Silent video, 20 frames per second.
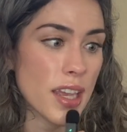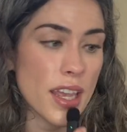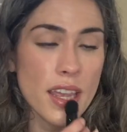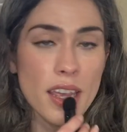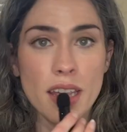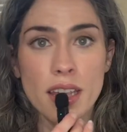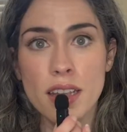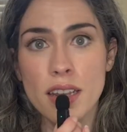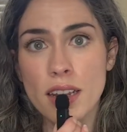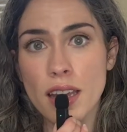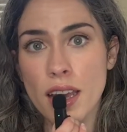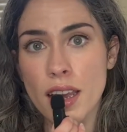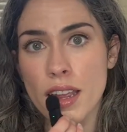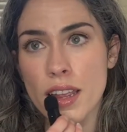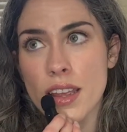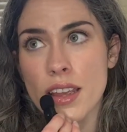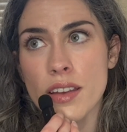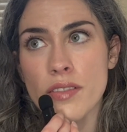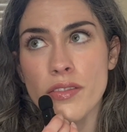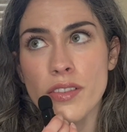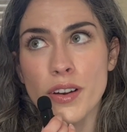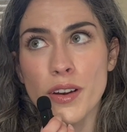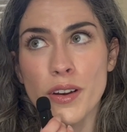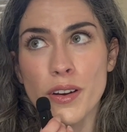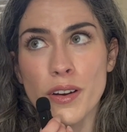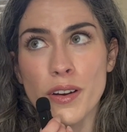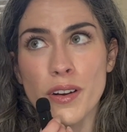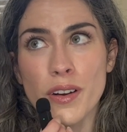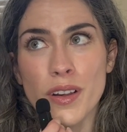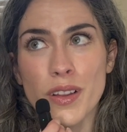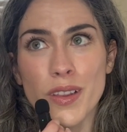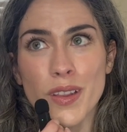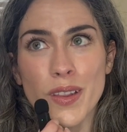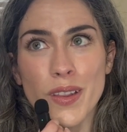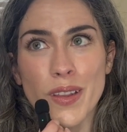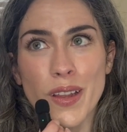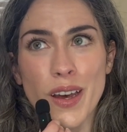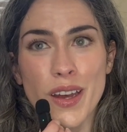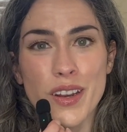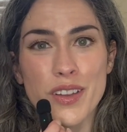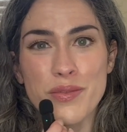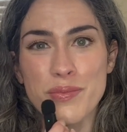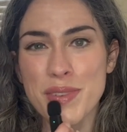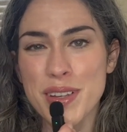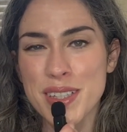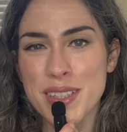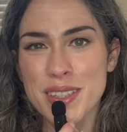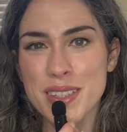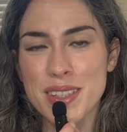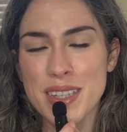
And I have heard a lot of mixed